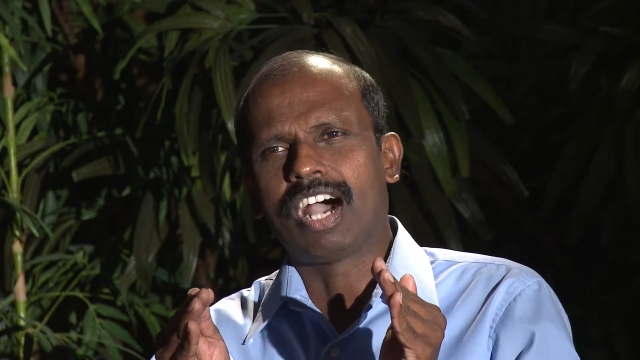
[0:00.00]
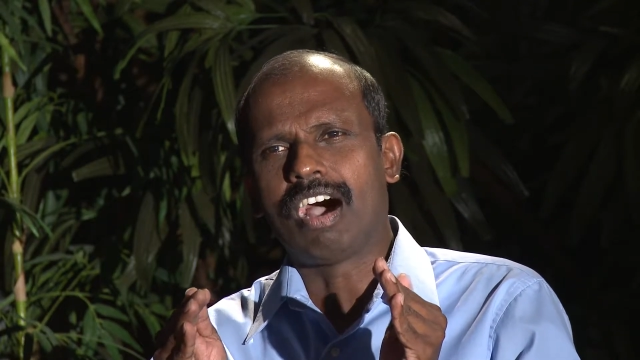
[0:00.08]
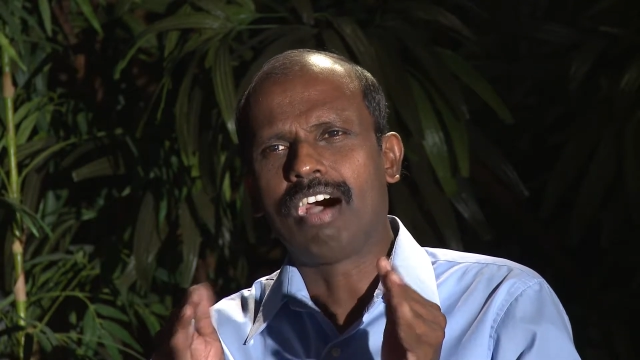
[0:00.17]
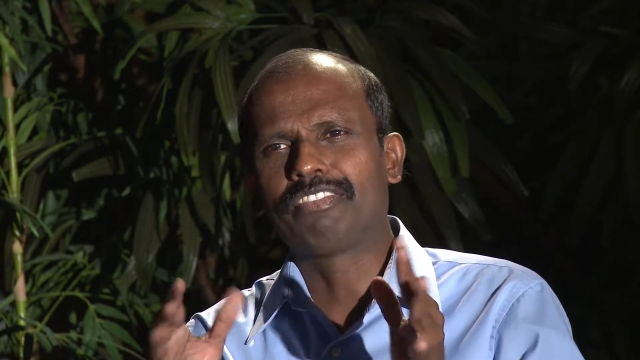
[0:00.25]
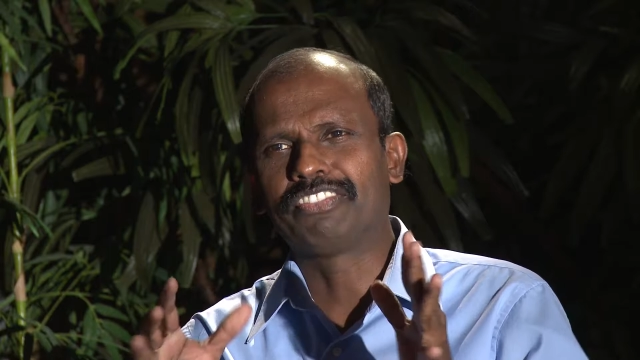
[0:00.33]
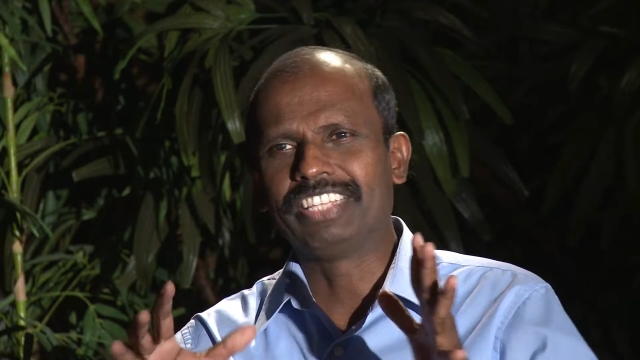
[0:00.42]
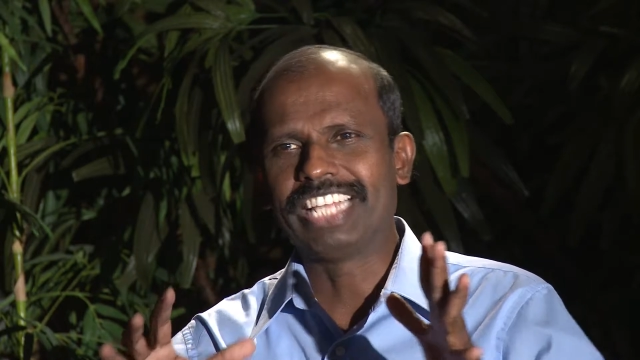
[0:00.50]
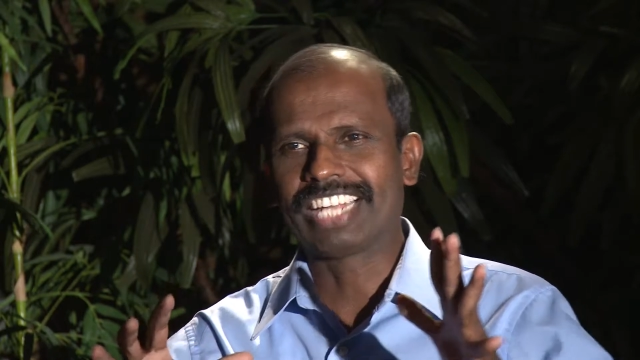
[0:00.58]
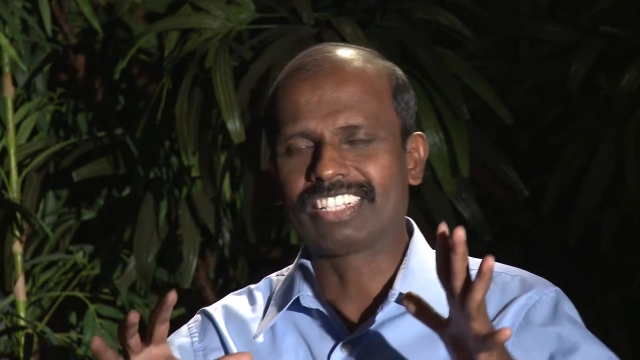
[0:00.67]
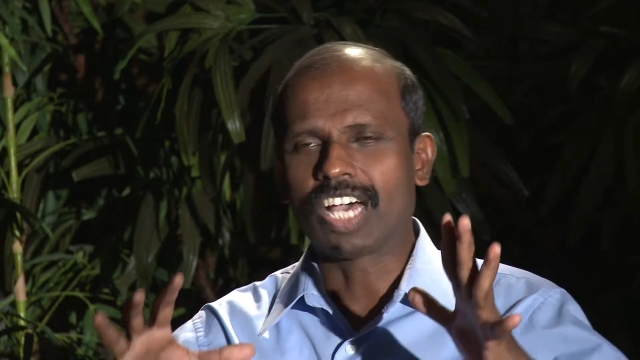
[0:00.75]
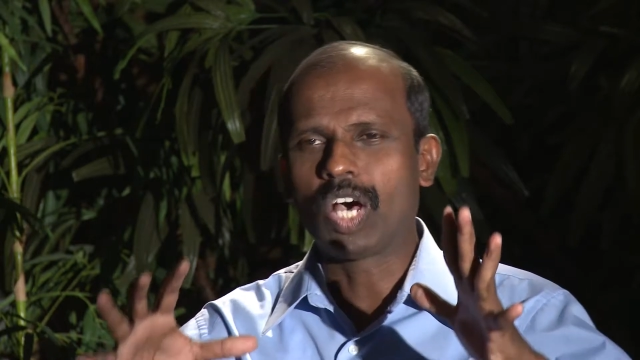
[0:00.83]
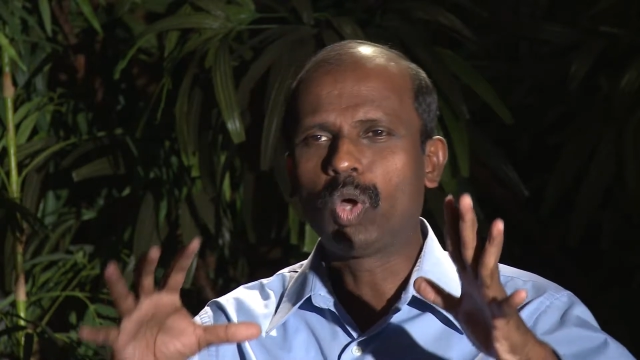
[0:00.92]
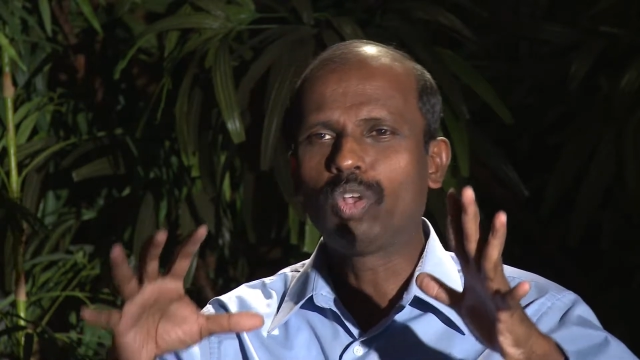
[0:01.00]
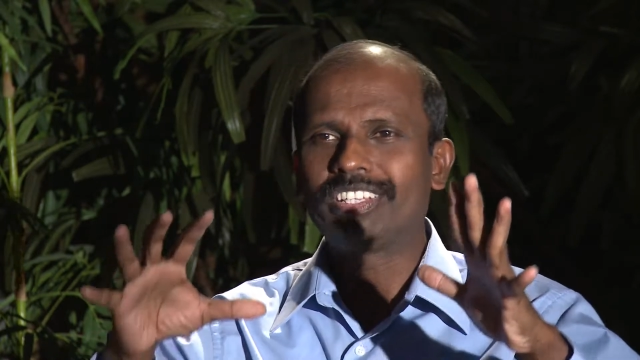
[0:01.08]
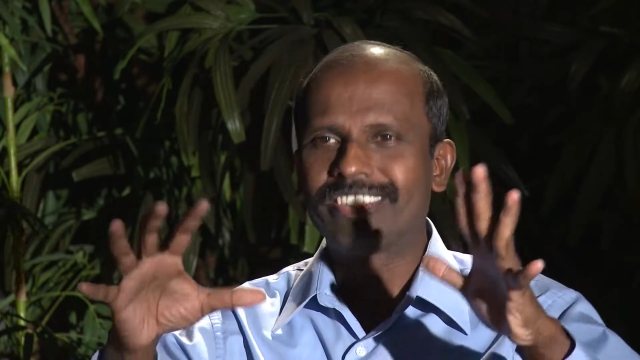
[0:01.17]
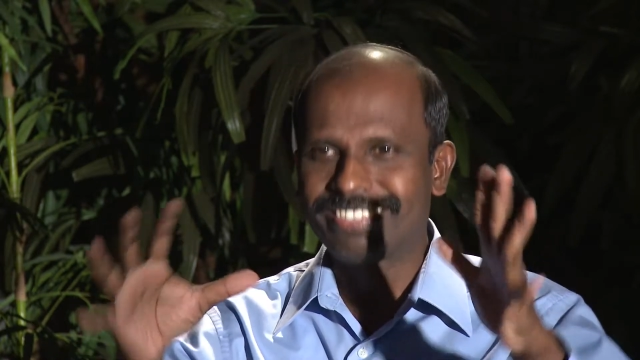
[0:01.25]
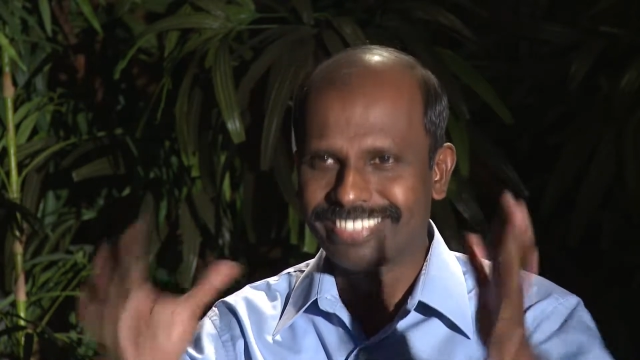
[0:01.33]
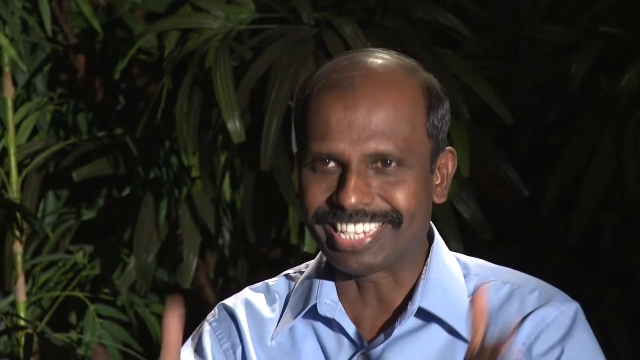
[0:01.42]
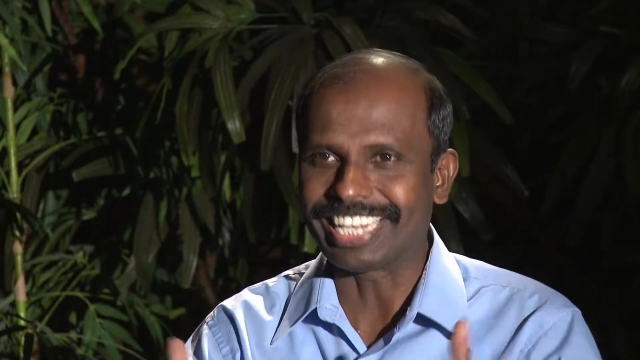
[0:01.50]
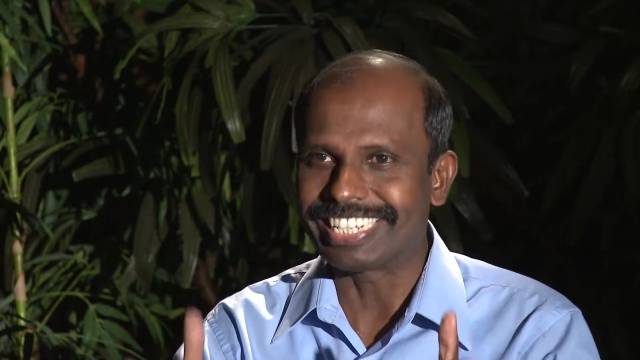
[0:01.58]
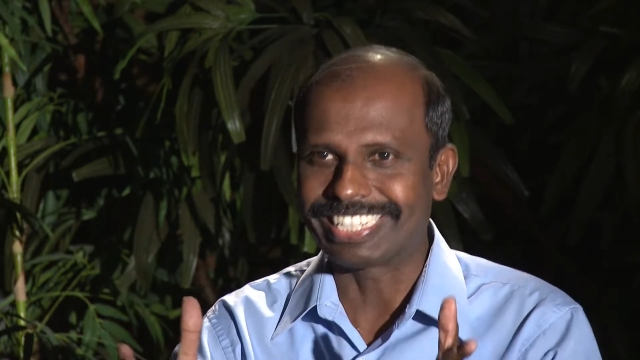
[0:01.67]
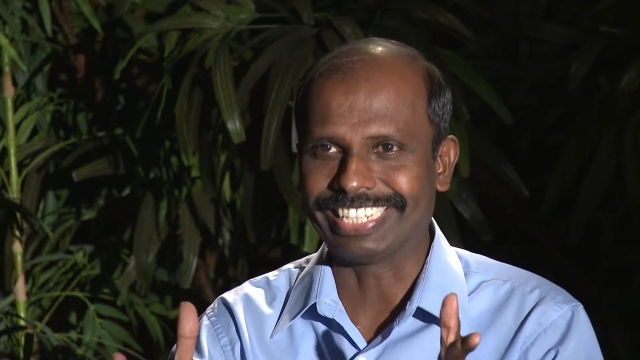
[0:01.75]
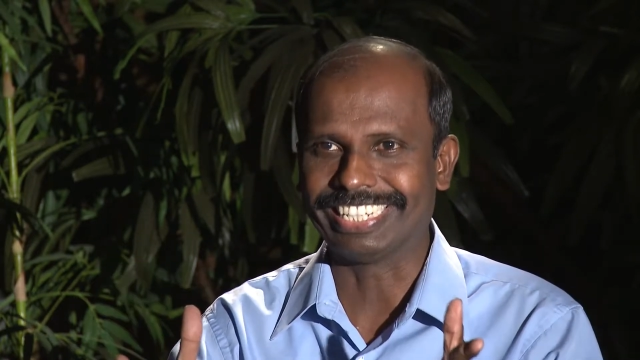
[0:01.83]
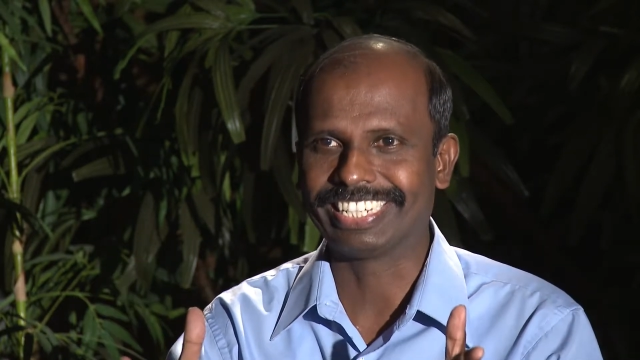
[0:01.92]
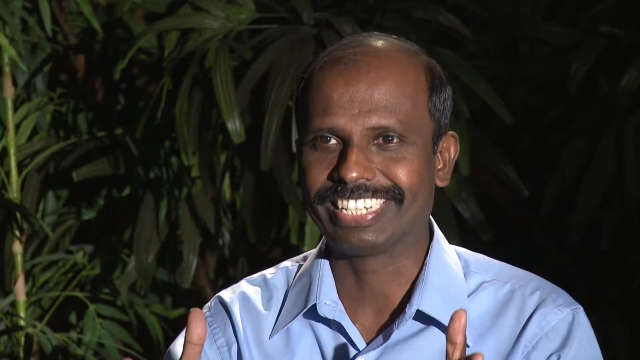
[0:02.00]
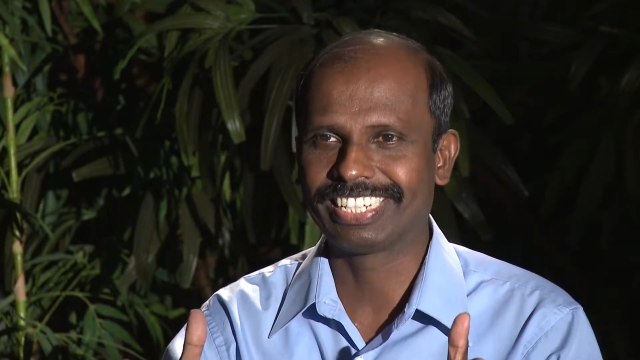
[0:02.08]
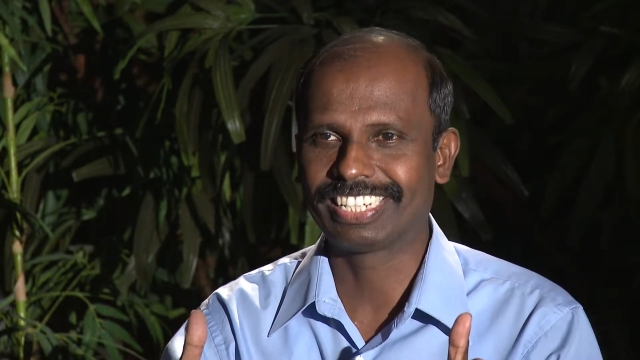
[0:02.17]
of that whole center,